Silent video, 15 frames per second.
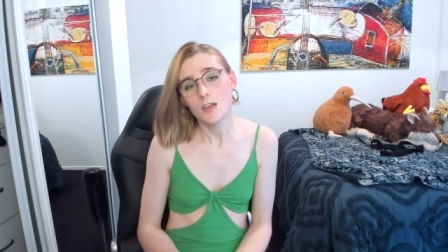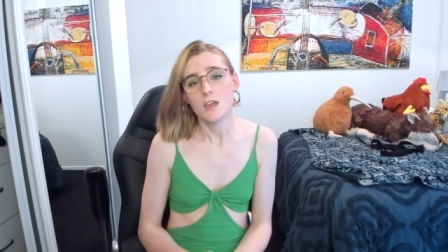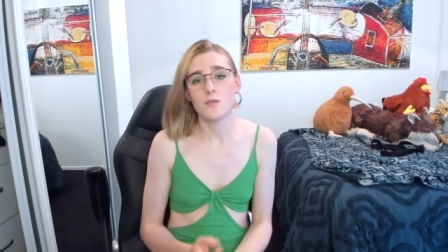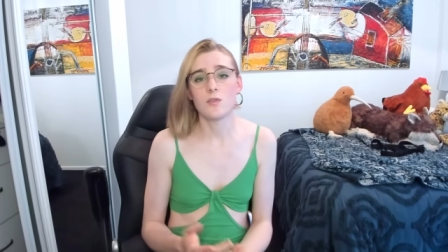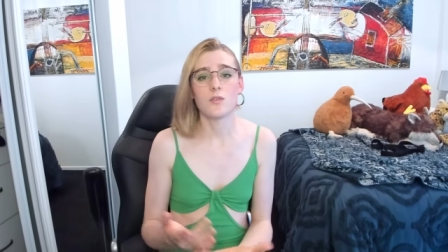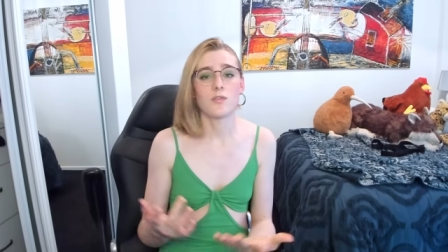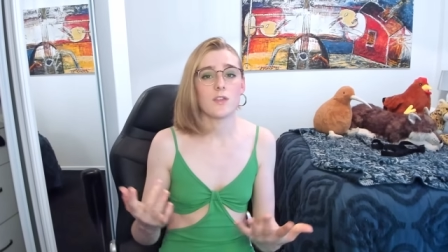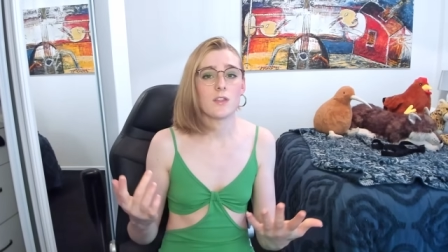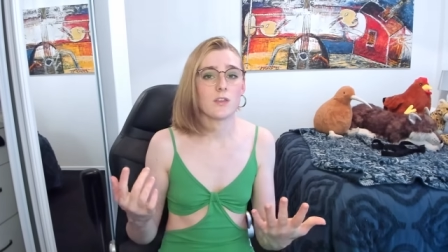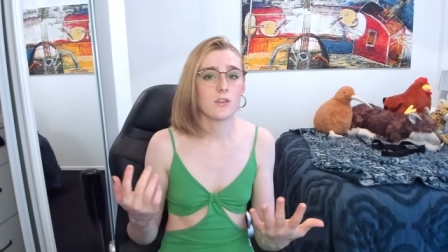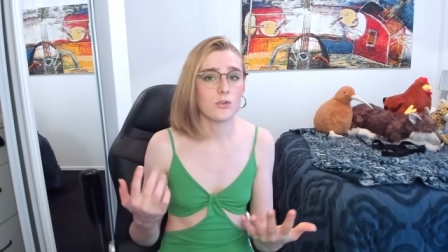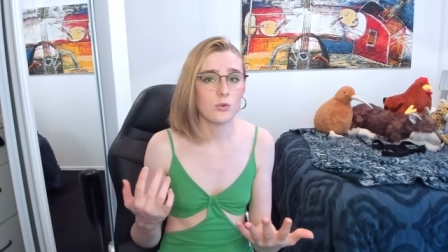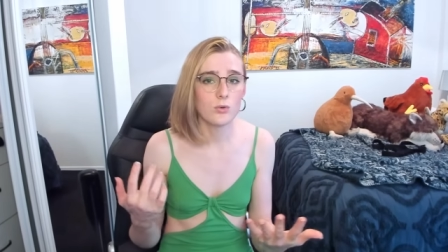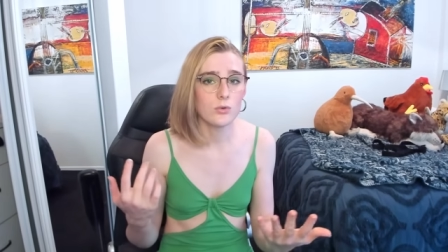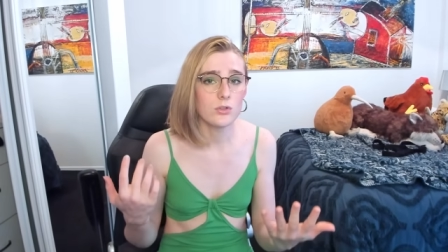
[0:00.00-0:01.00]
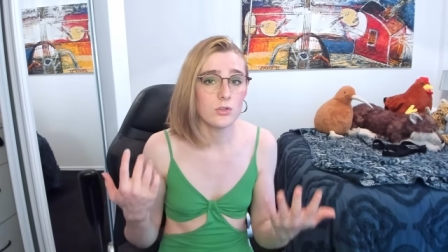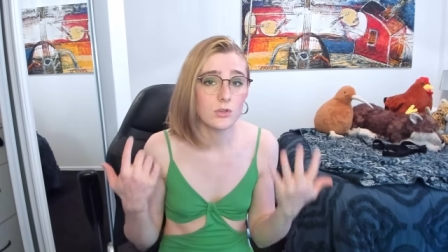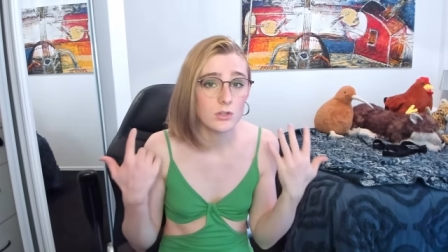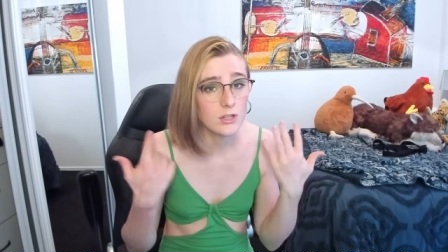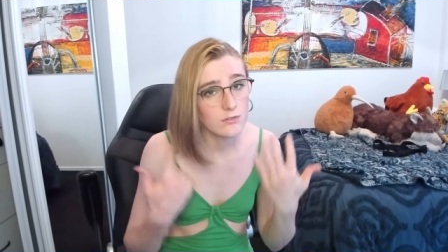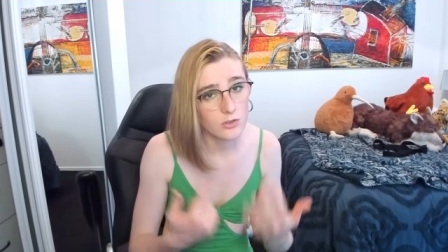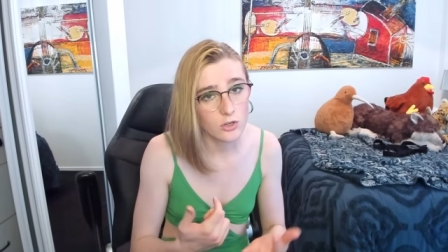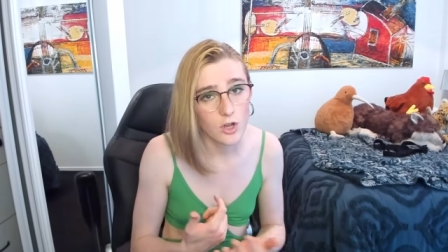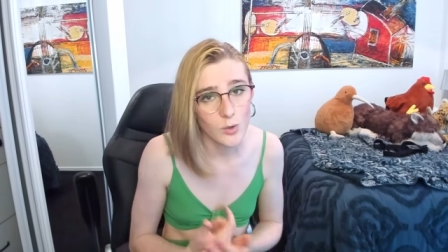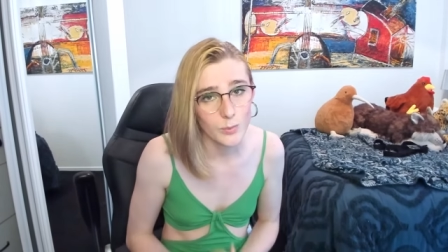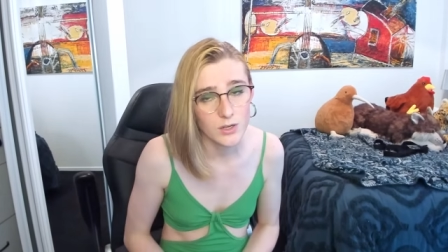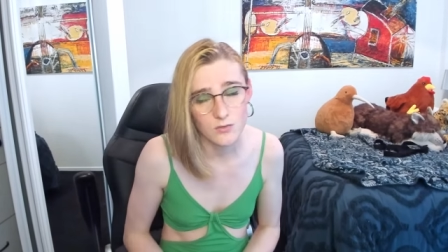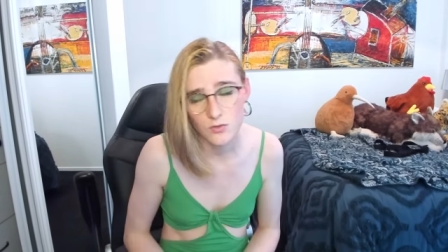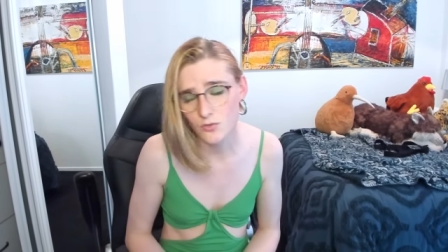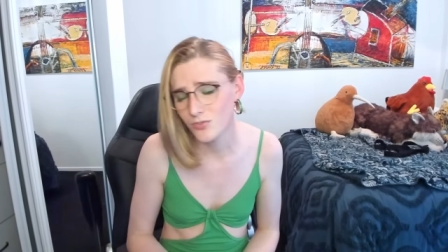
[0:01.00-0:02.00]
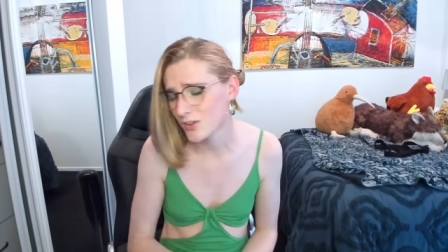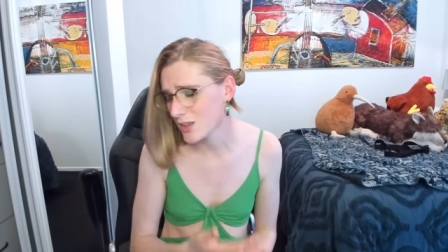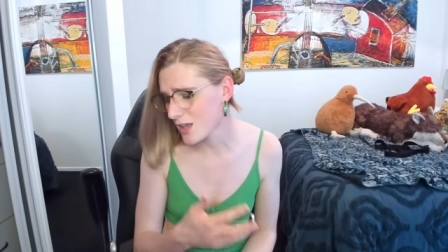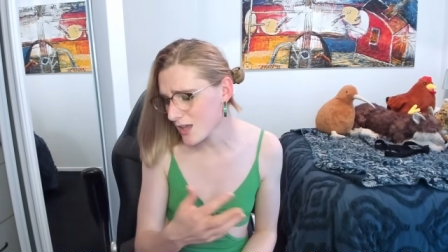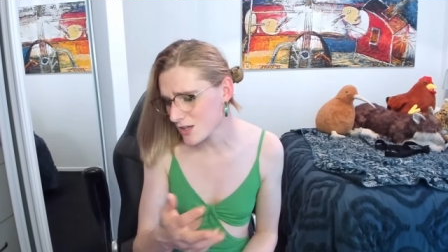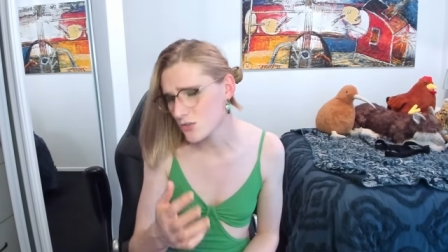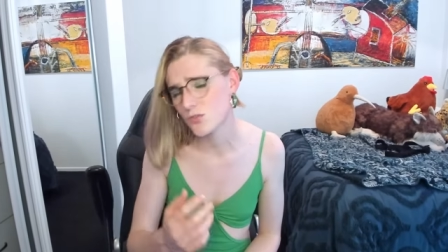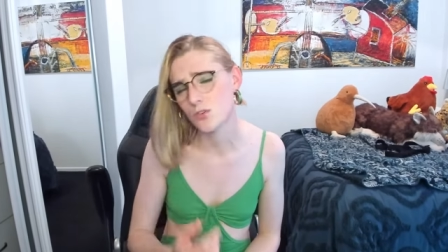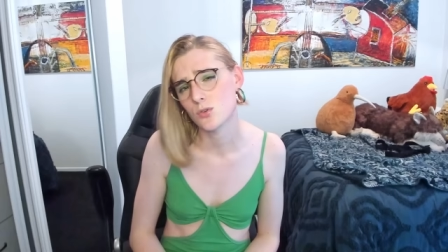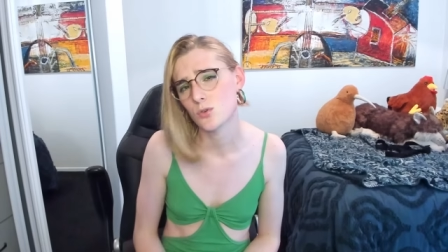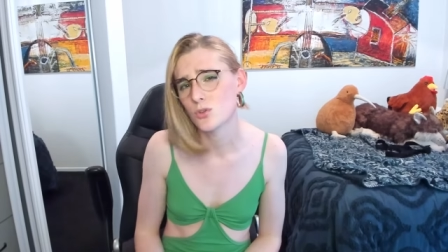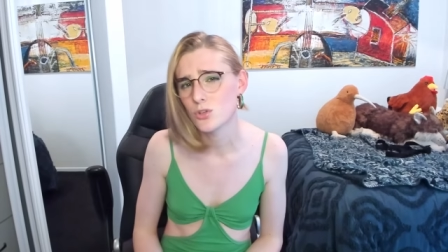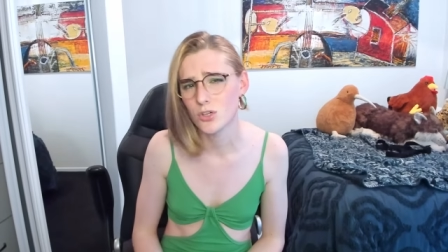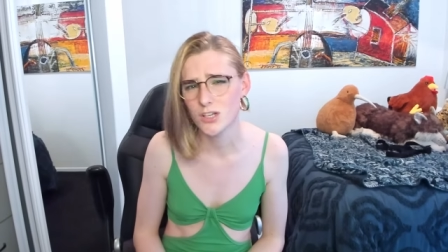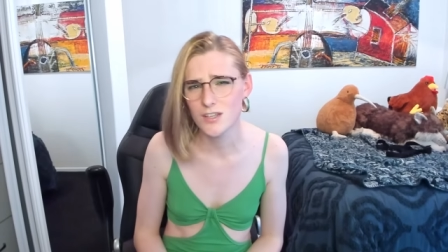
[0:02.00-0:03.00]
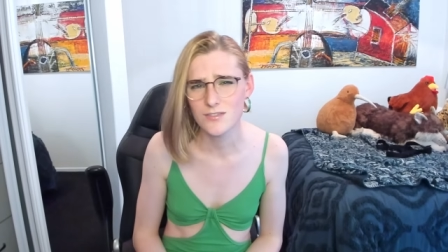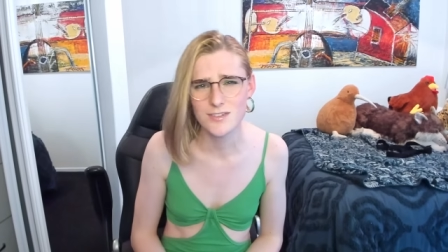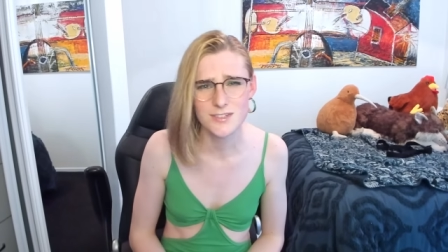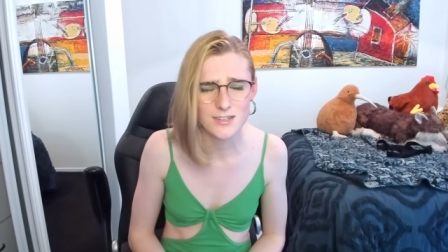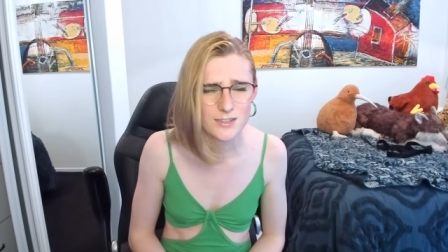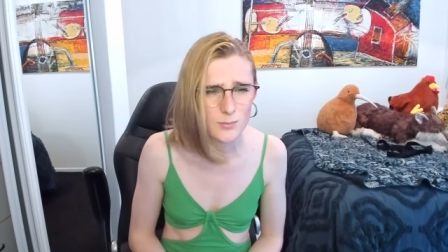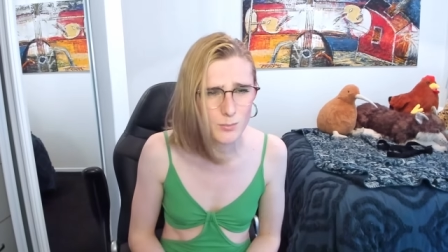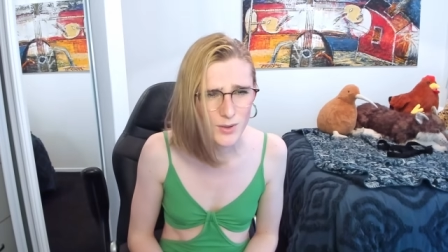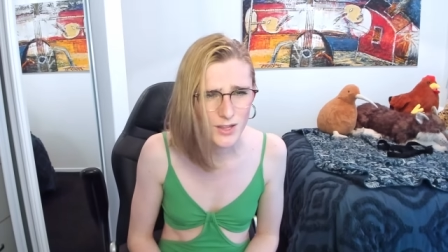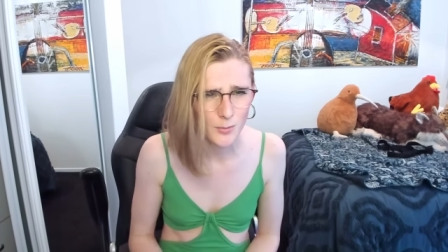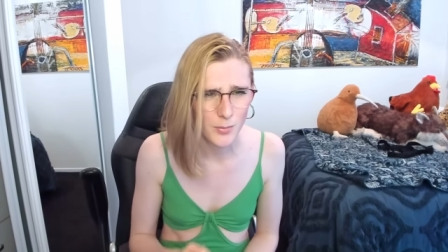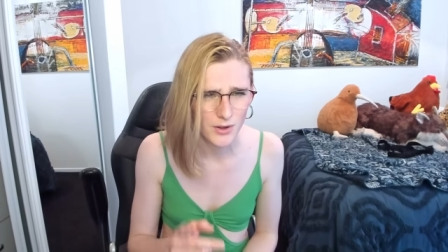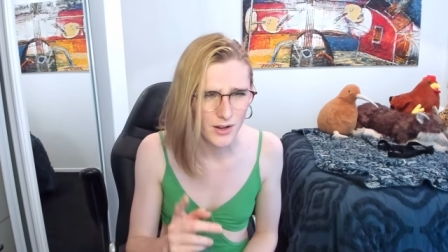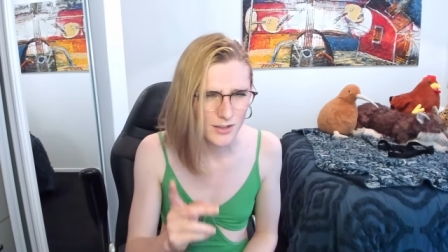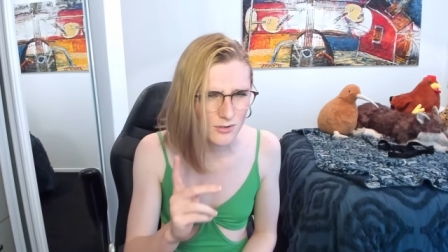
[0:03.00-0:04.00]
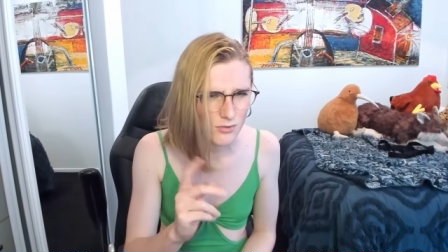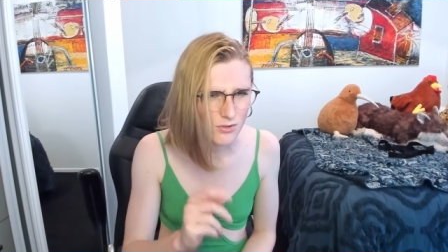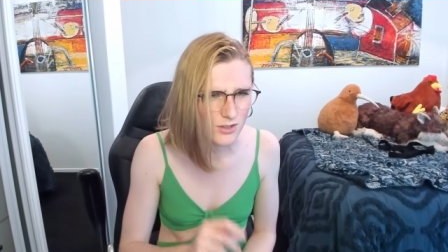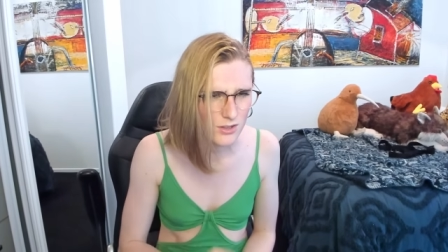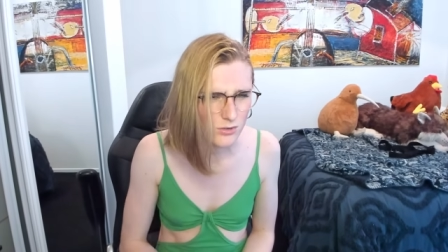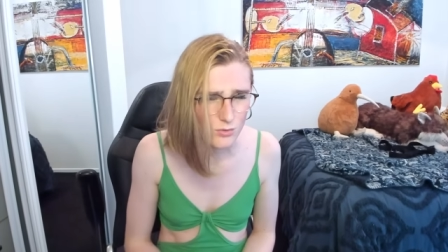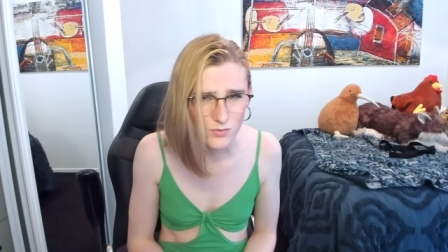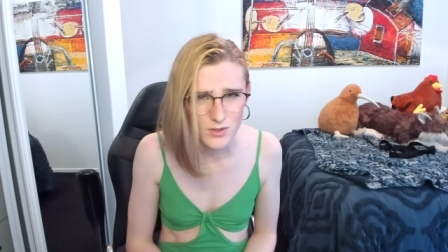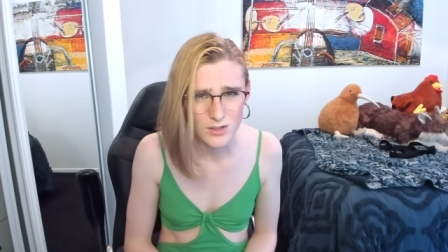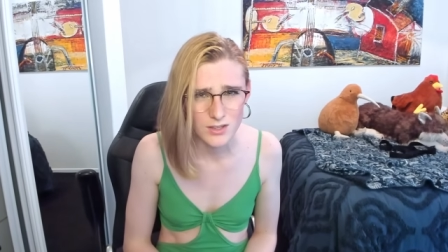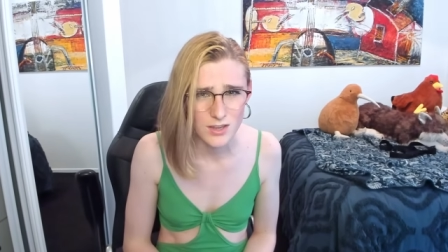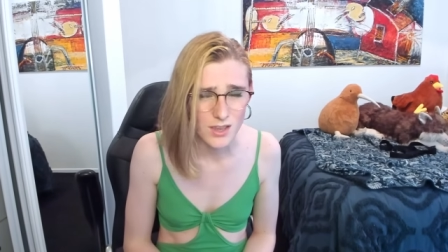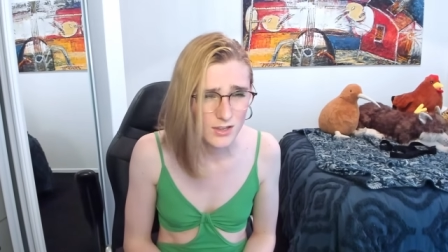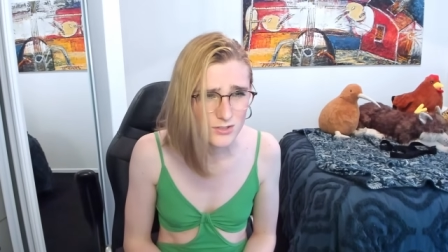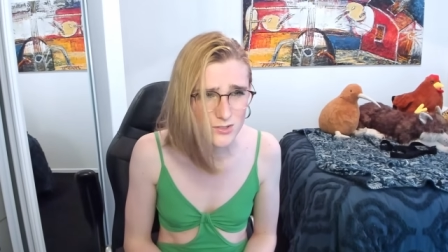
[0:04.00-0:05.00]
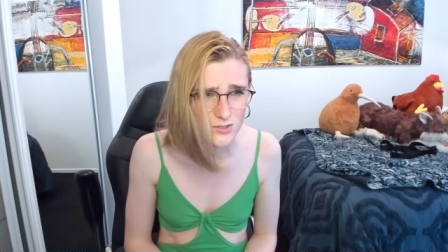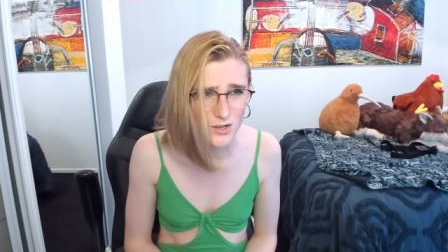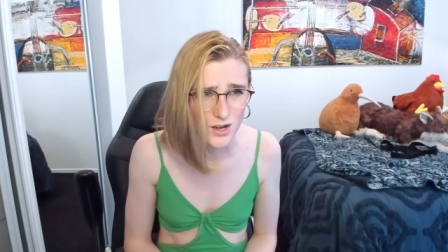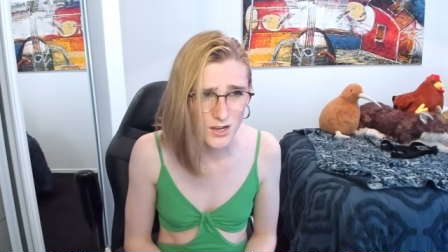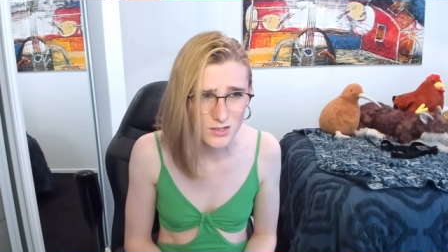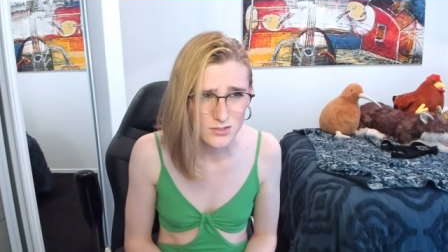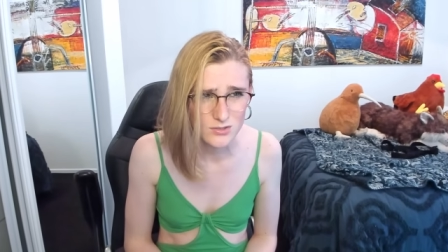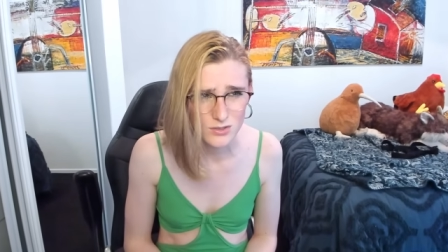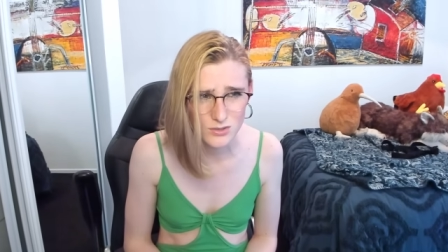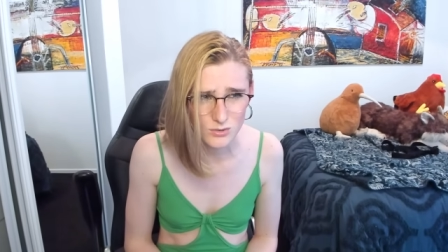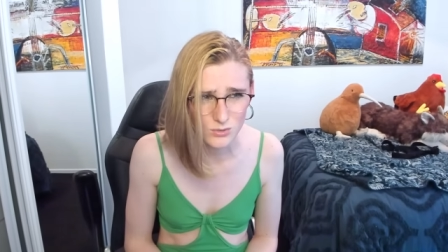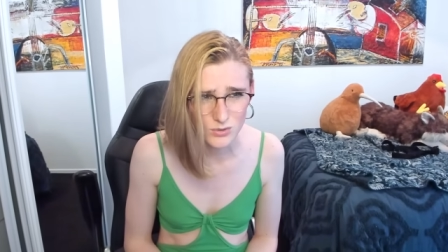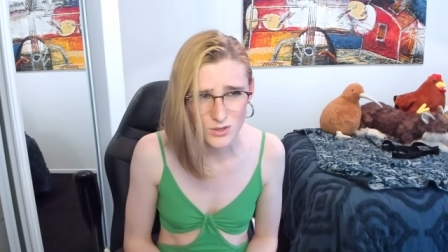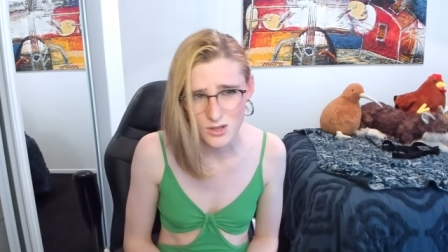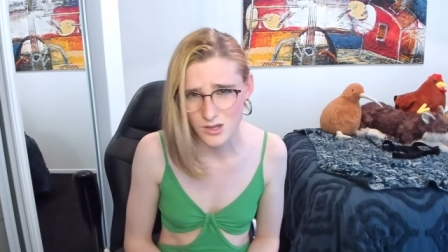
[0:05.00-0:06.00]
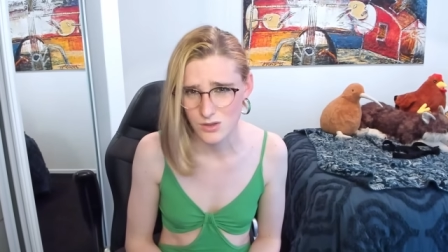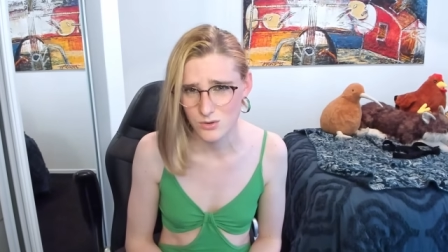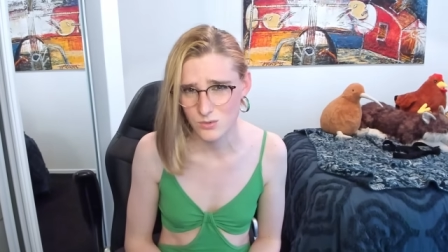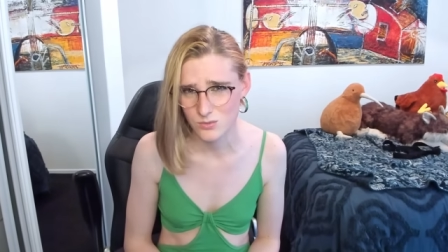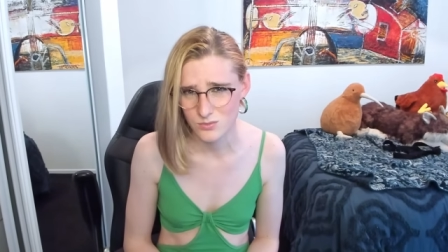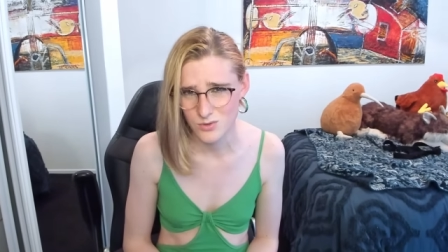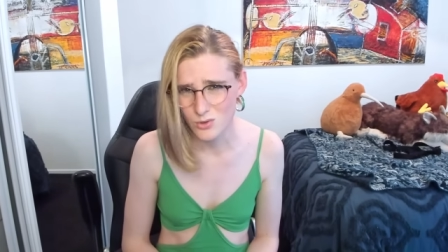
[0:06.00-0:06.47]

If you're feeling cool, you could leave a comment. If you're feeling extra cool, you could even ding the bell, but I don't think you're feeling extra, extra cool, are you?